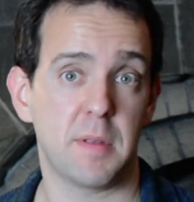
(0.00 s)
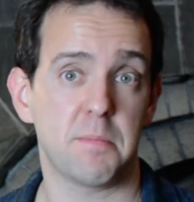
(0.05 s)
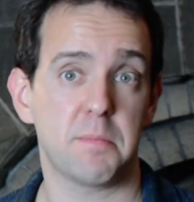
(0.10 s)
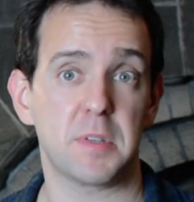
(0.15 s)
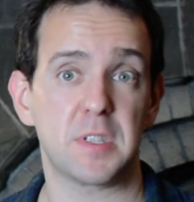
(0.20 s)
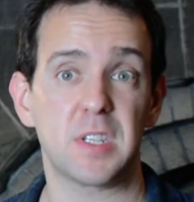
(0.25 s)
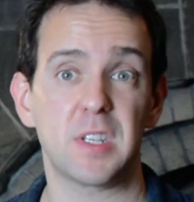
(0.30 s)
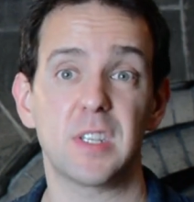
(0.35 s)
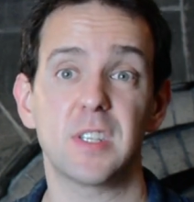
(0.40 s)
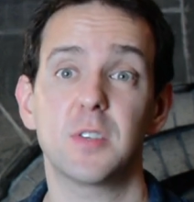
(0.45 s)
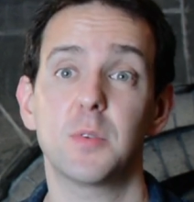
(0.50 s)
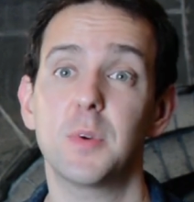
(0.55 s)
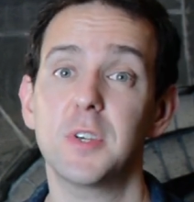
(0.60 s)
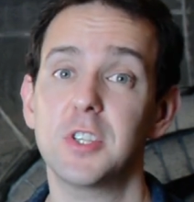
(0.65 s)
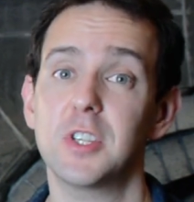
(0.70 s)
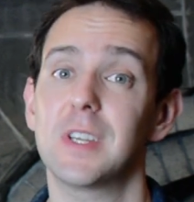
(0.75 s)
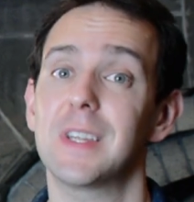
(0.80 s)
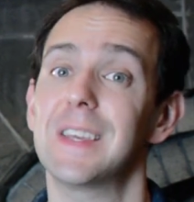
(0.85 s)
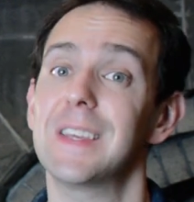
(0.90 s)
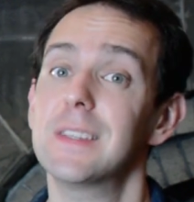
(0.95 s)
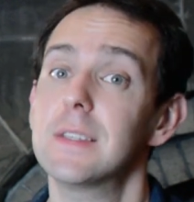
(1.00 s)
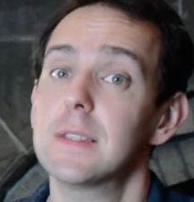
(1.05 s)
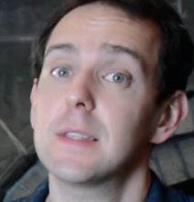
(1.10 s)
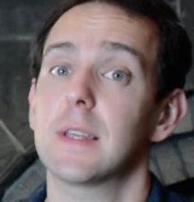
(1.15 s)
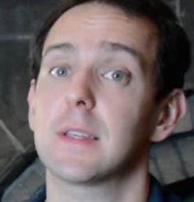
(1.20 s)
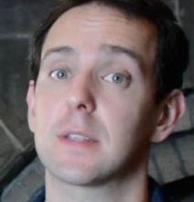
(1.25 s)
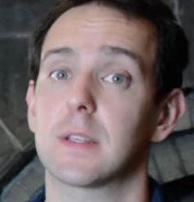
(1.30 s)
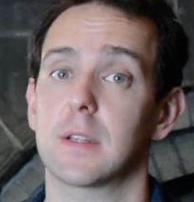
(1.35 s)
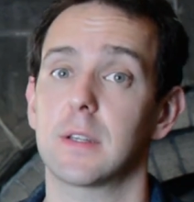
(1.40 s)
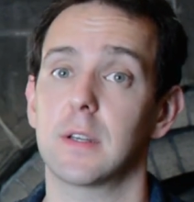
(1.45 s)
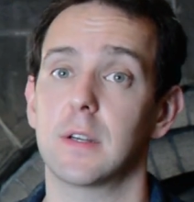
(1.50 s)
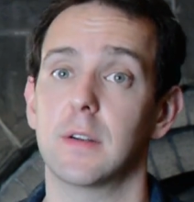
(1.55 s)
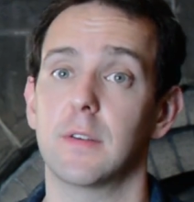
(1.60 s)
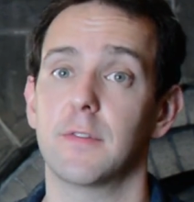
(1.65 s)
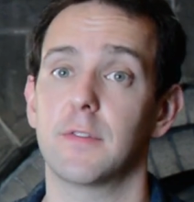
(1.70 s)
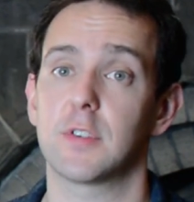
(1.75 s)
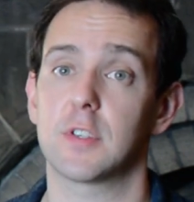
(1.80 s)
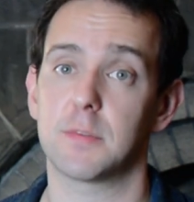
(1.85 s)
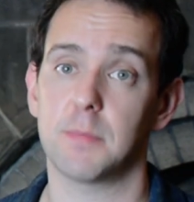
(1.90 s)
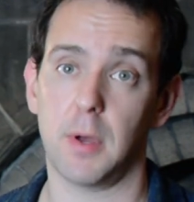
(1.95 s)
But the intuition isn't as clear
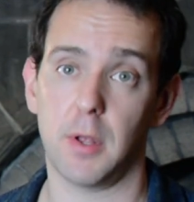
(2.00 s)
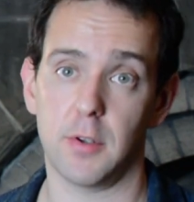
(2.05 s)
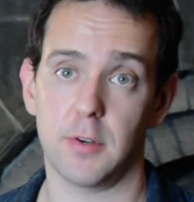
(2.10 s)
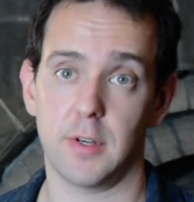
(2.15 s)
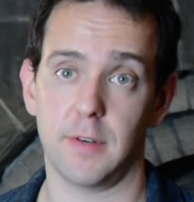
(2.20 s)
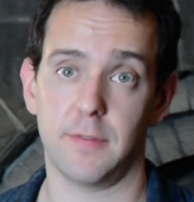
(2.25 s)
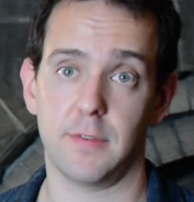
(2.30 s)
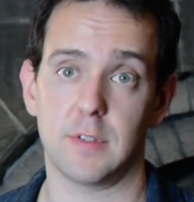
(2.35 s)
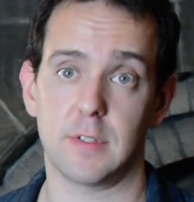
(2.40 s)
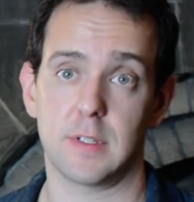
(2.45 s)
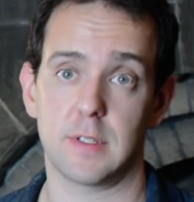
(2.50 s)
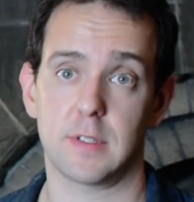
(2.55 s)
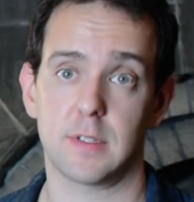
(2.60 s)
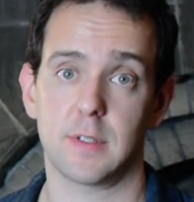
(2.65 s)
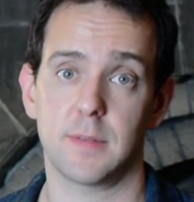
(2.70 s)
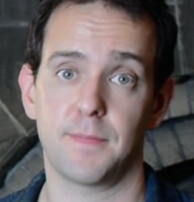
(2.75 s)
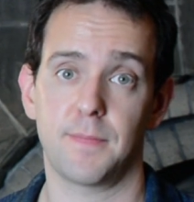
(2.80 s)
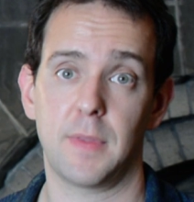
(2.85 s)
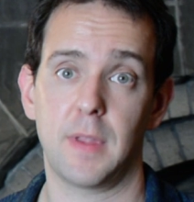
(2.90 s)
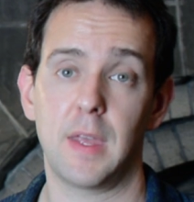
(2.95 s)
for smaller differences.